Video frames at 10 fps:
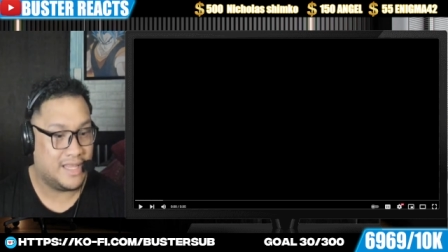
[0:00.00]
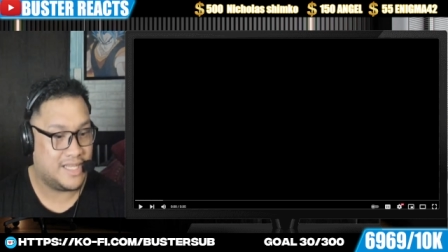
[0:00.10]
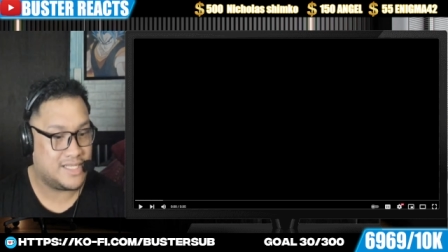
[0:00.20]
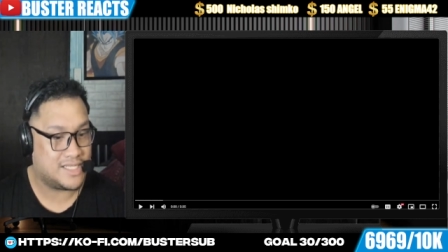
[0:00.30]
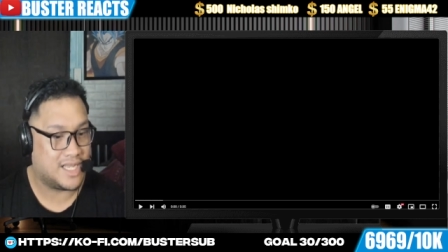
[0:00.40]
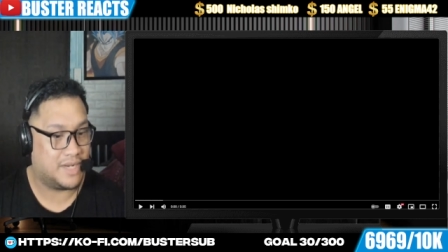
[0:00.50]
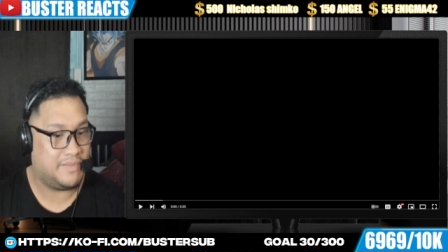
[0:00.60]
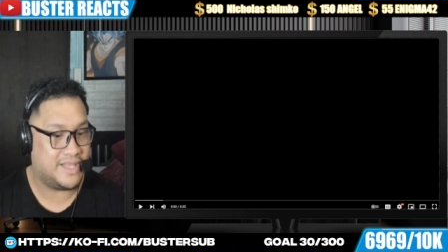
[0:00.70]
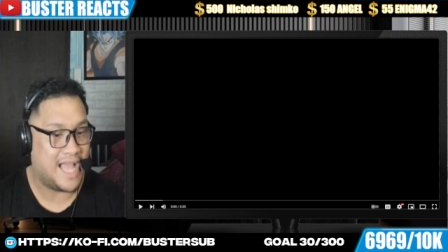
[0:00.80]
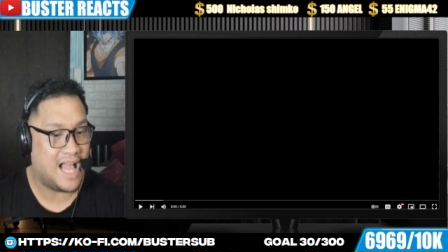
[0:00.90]
This is going to
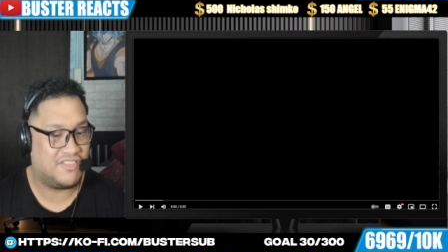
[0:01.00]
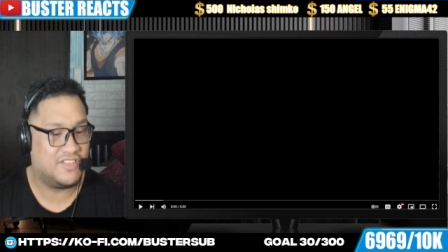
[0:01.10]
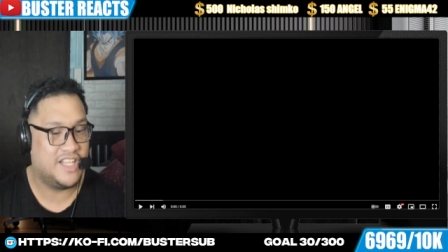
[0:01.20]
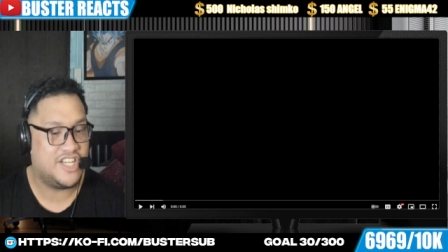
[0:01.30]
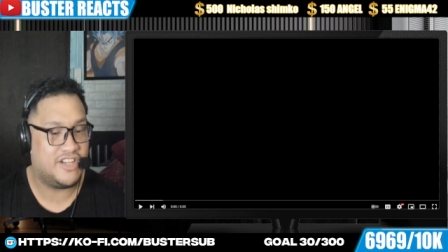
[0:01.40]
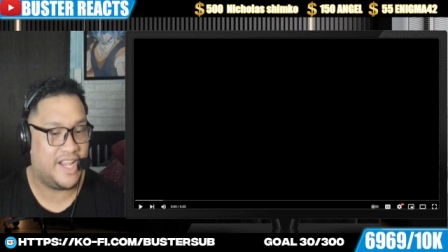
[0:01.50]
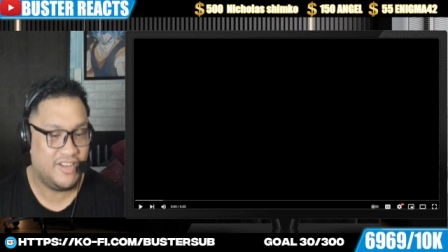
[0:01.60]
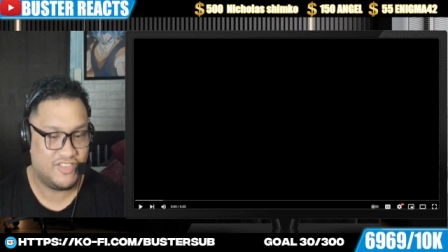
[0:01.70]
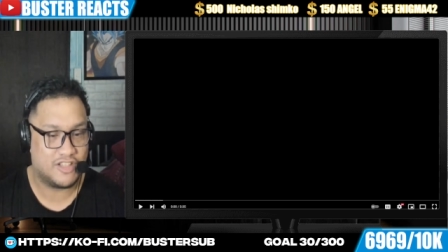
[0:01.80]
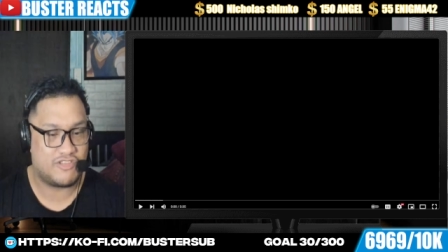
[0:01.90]
be the Alpha Legion
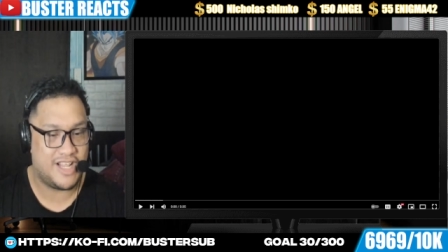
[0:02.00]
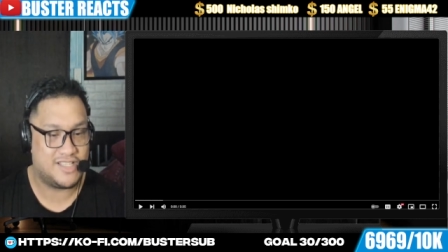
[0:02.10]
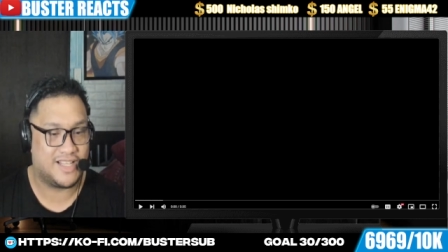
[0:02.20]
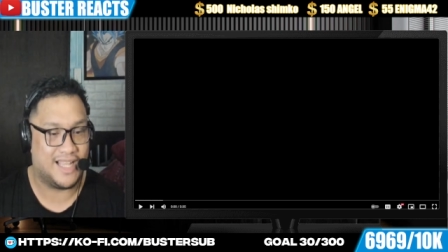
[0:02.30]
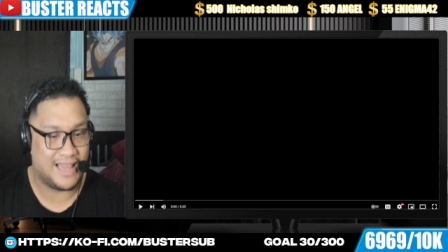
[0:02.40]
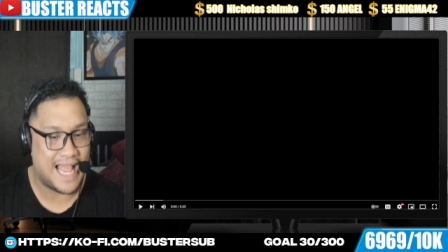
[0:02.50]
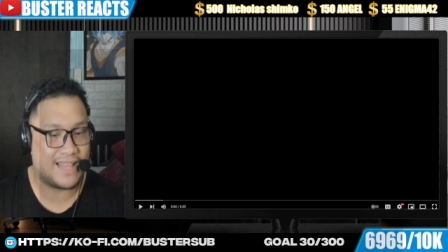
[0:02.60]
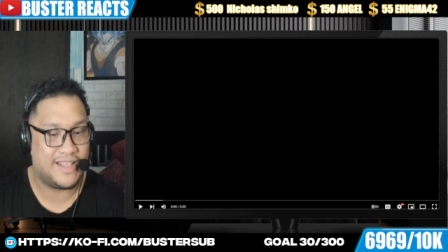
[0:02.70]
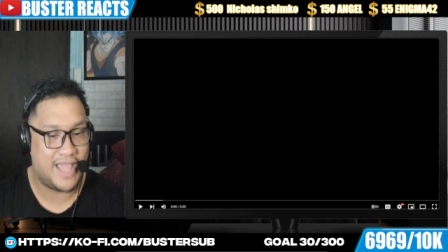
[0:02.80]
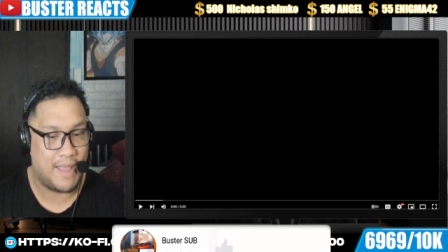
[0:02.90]
infiltrates the
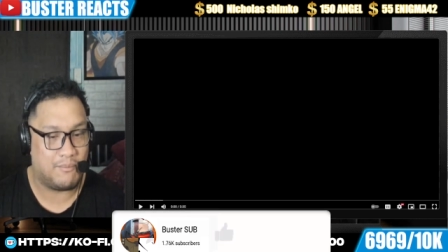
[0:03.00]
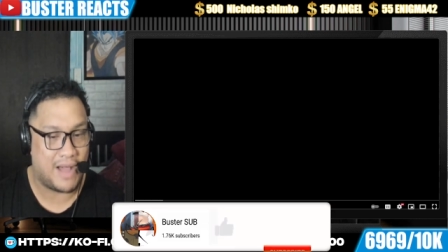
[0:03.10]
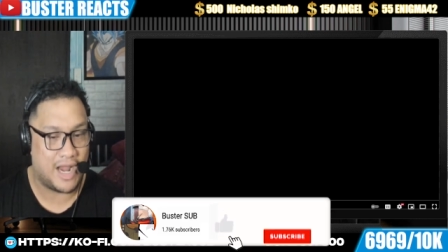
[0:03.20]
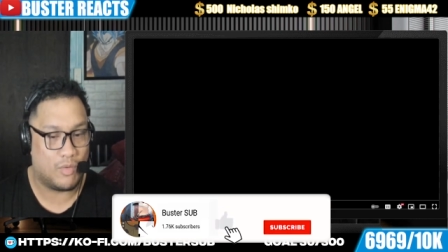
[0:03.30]
Galactic Empire